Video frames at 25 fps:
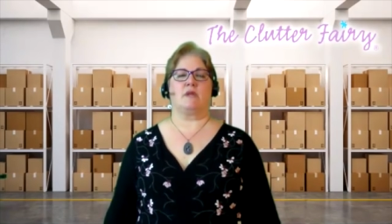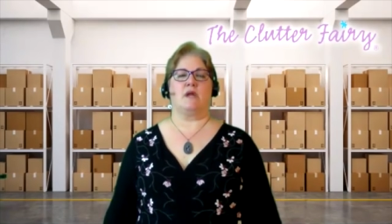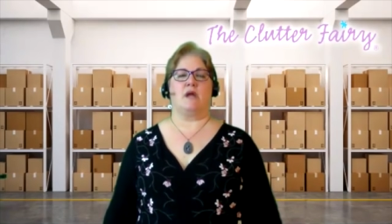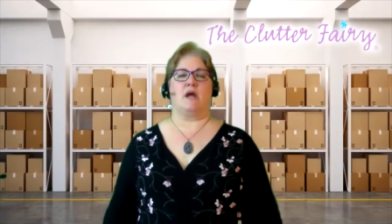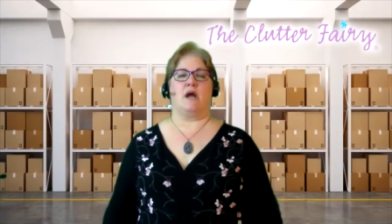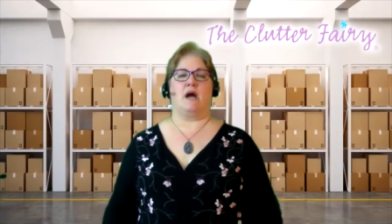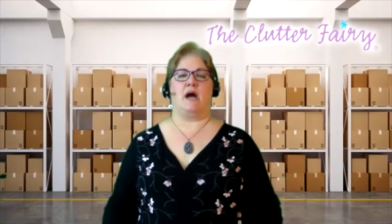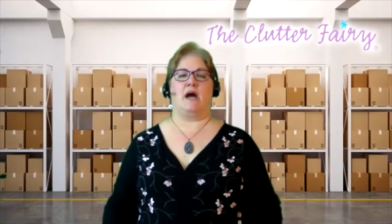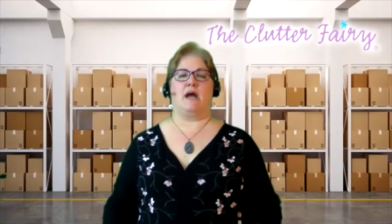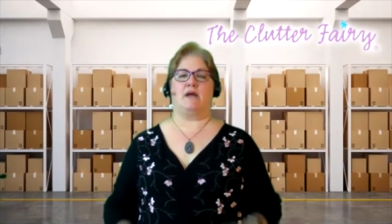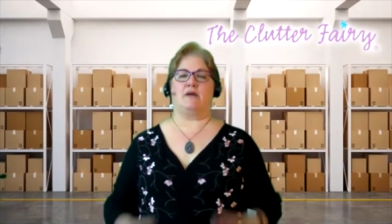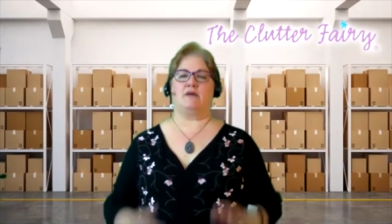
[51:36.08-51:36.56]

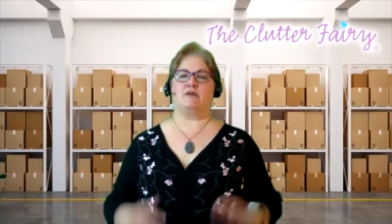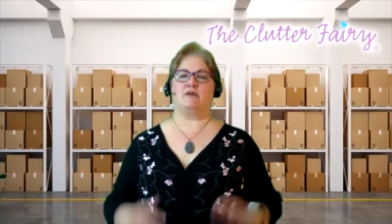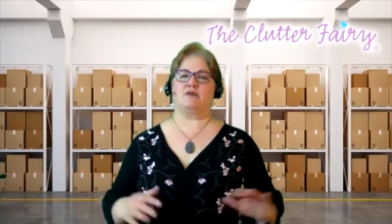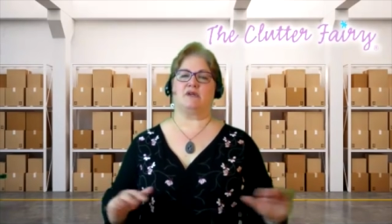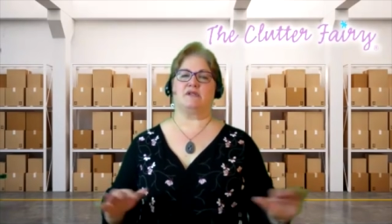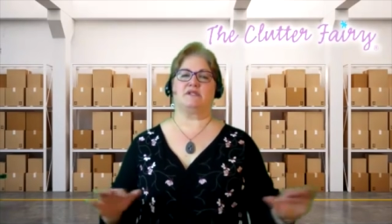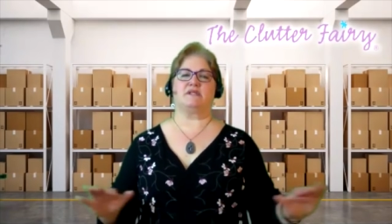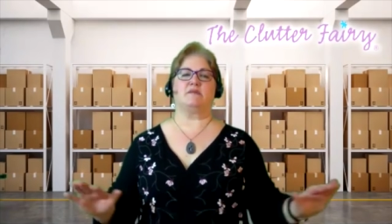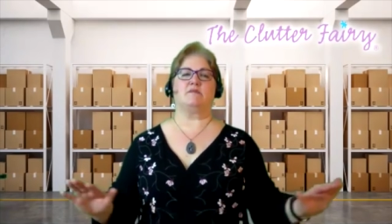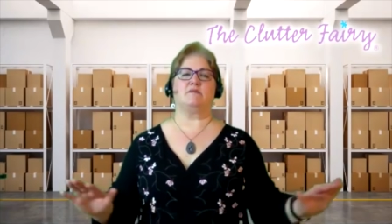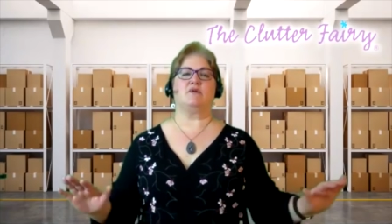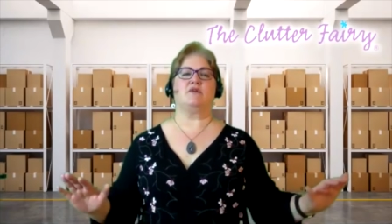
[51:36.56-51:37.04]
I don't
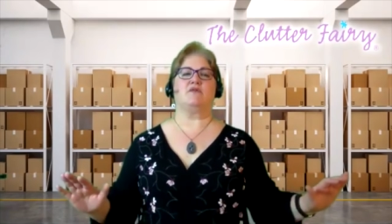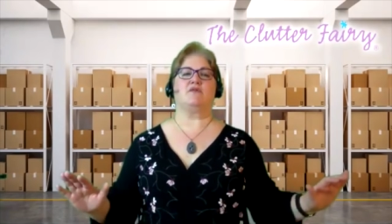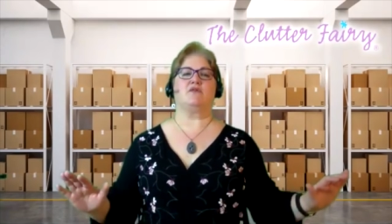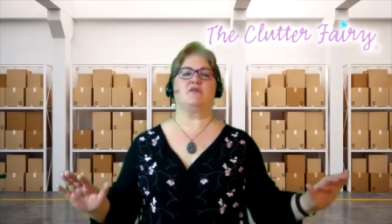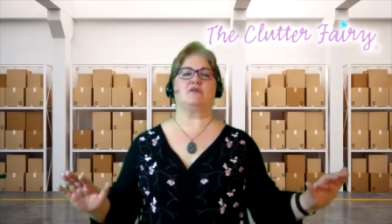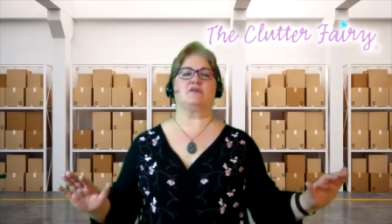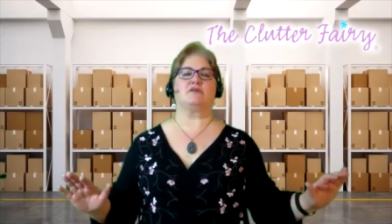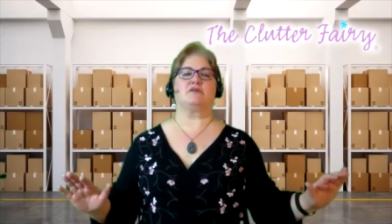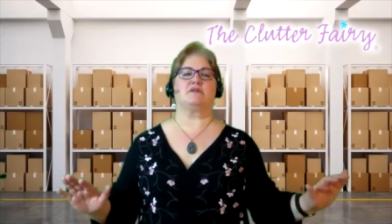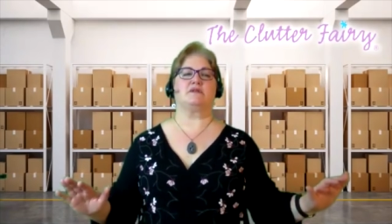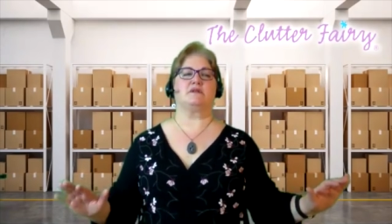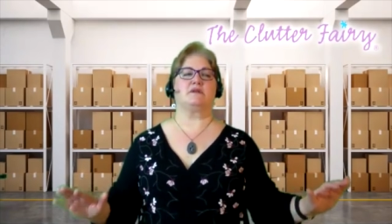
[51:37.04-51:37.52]
trust the
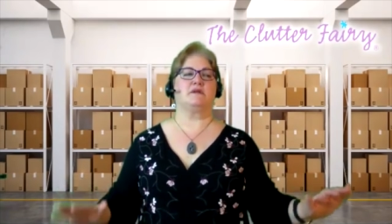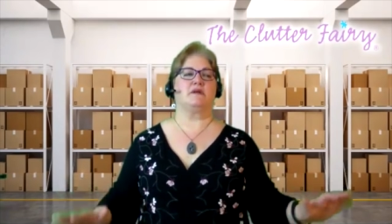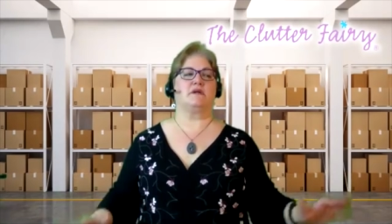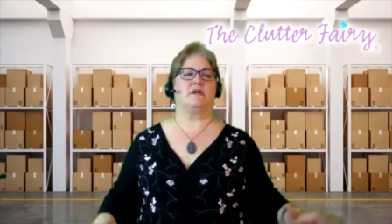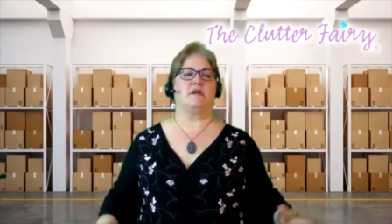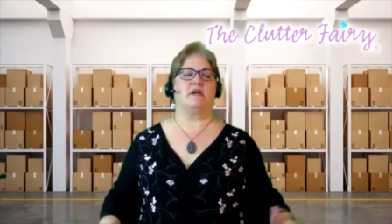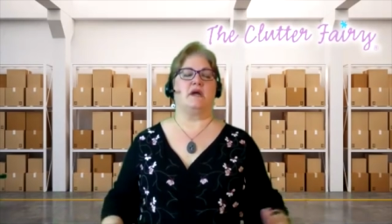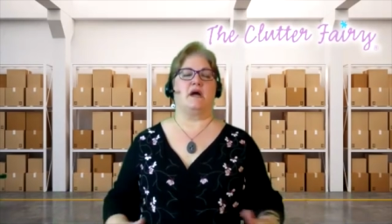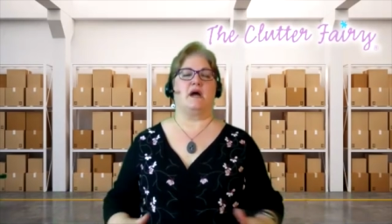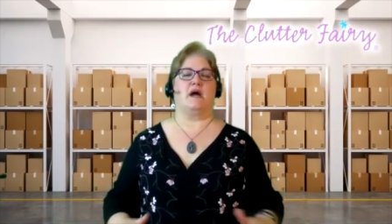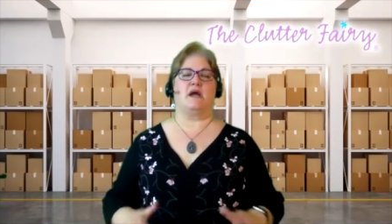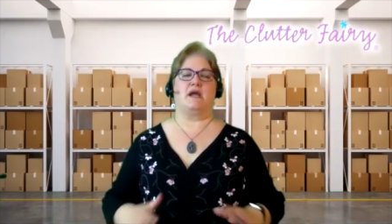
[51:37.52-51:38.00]
movers.
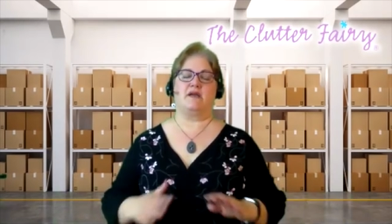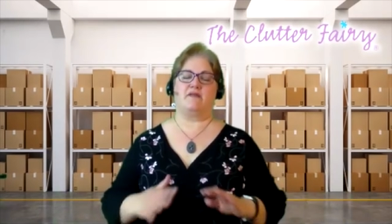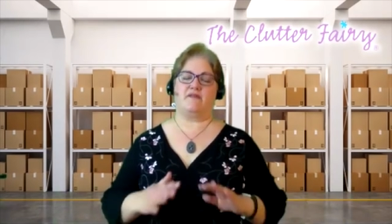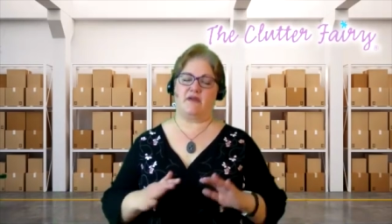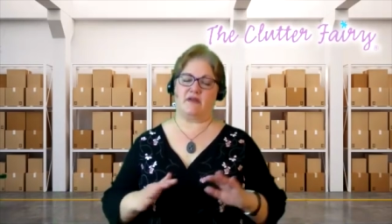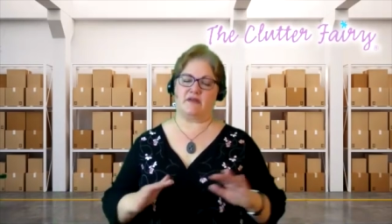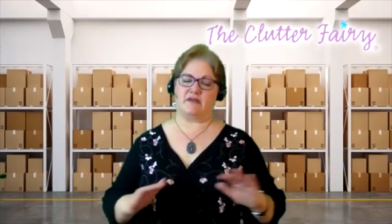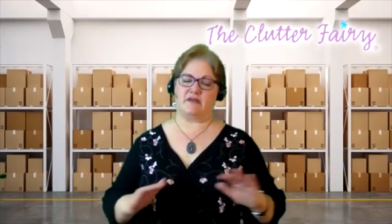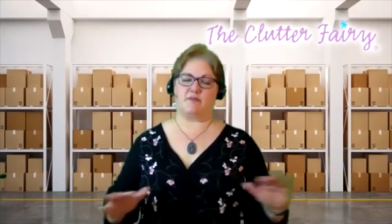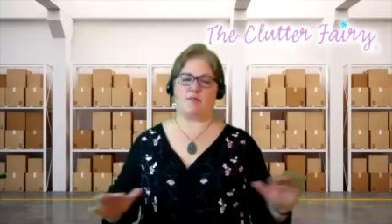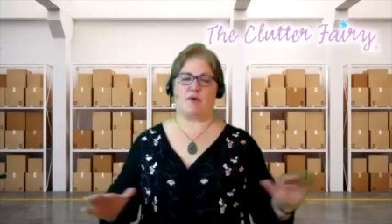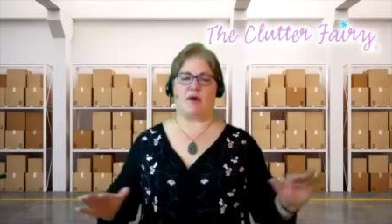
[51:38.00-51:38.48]
If
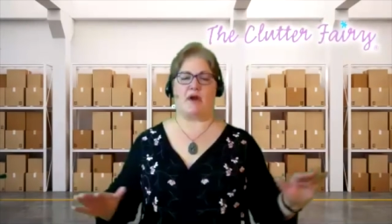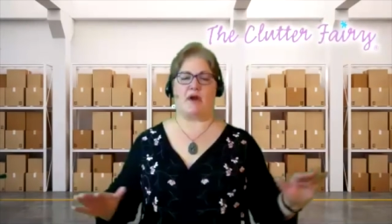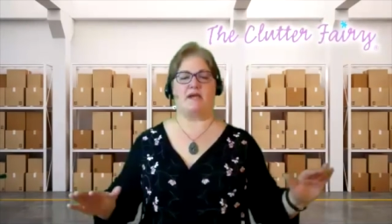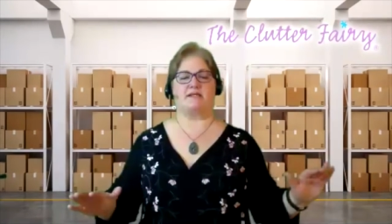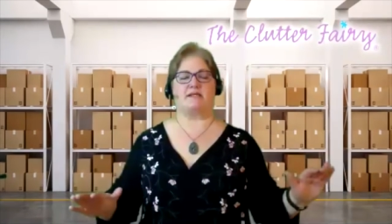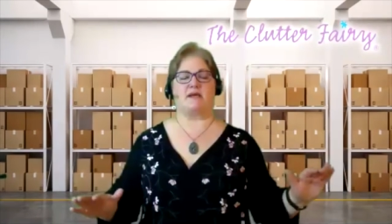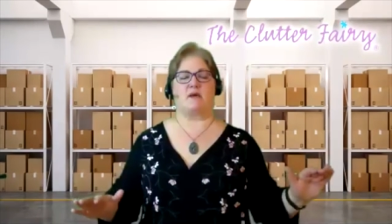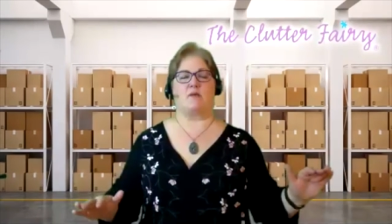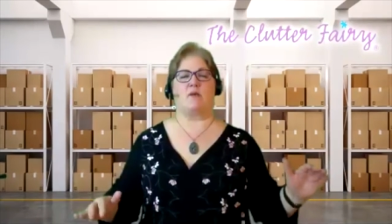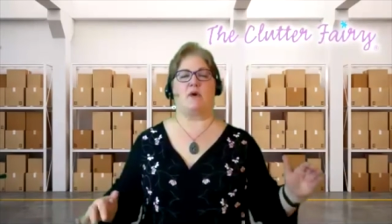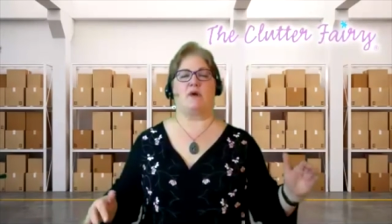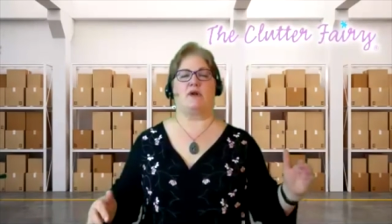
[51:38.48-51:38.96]
it breaks,
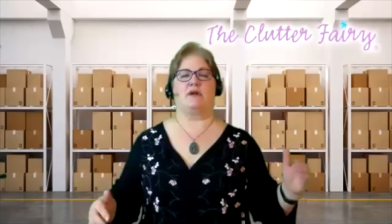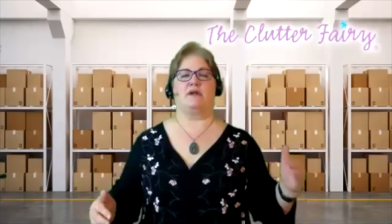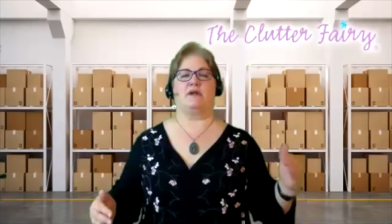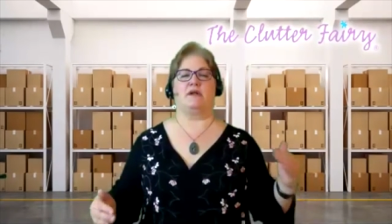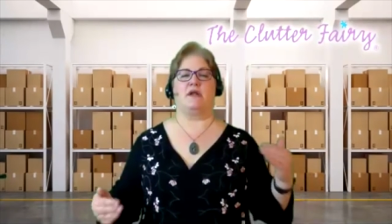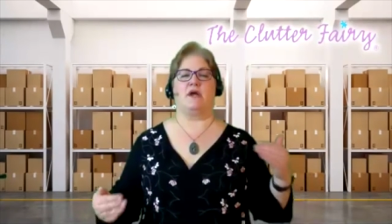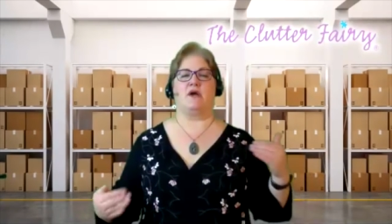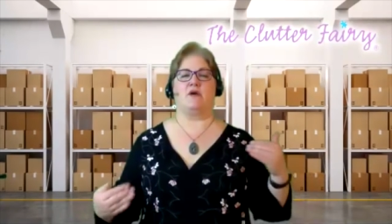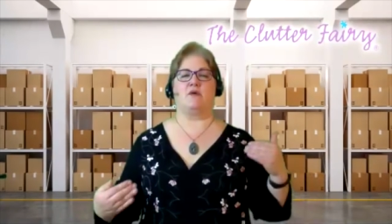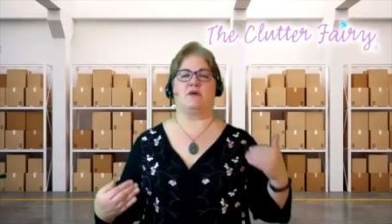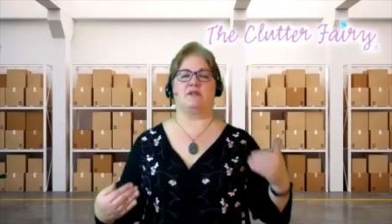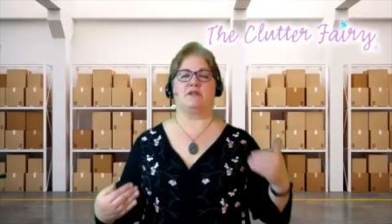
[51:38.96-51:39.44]
I wanted to
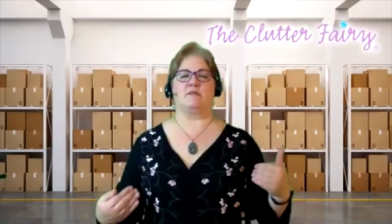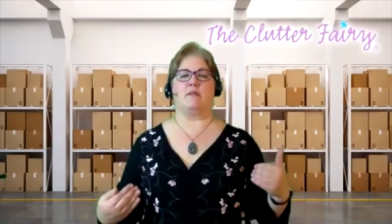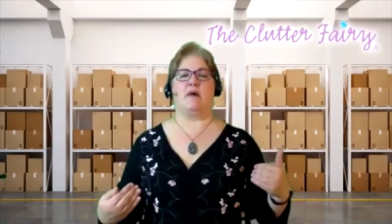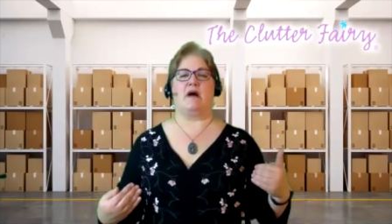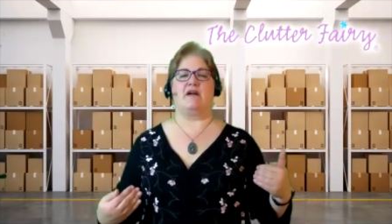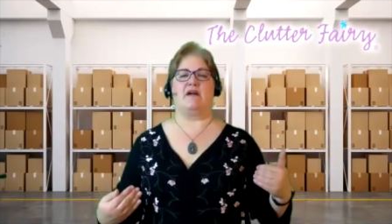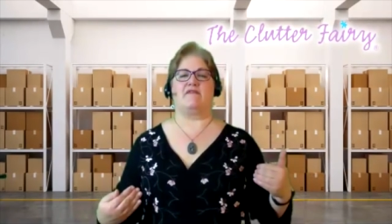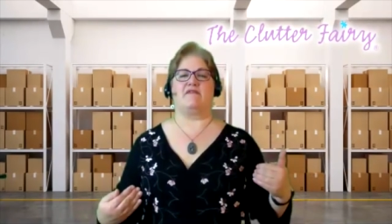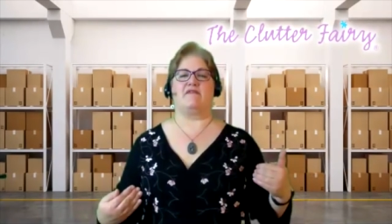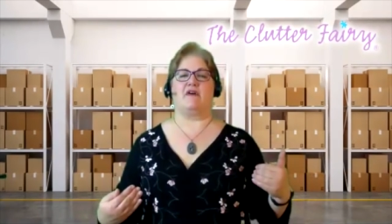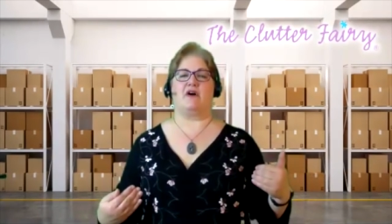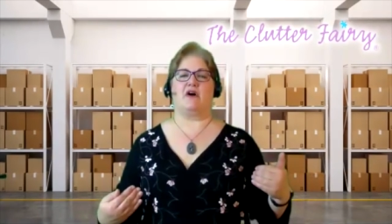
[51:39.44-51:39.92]
know it's
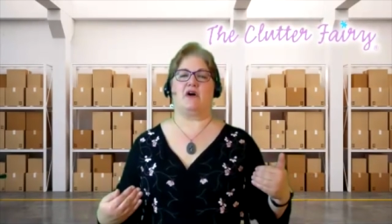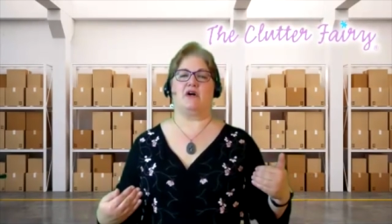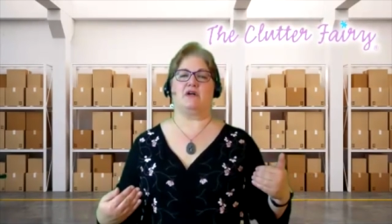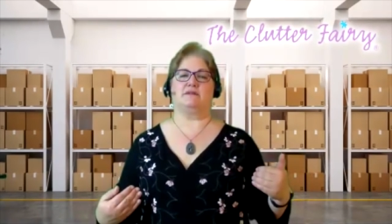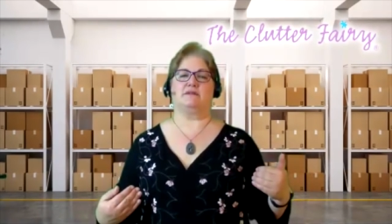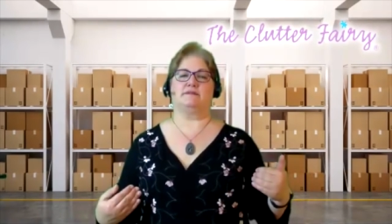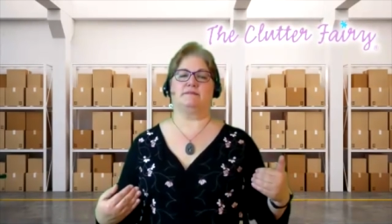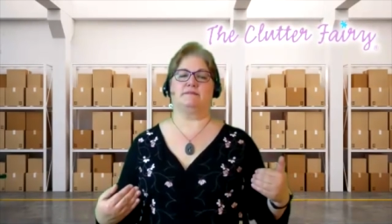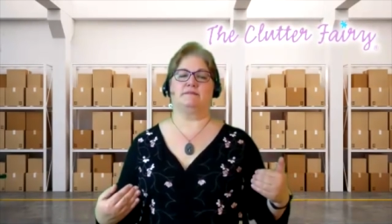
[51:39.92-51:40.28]
my fault.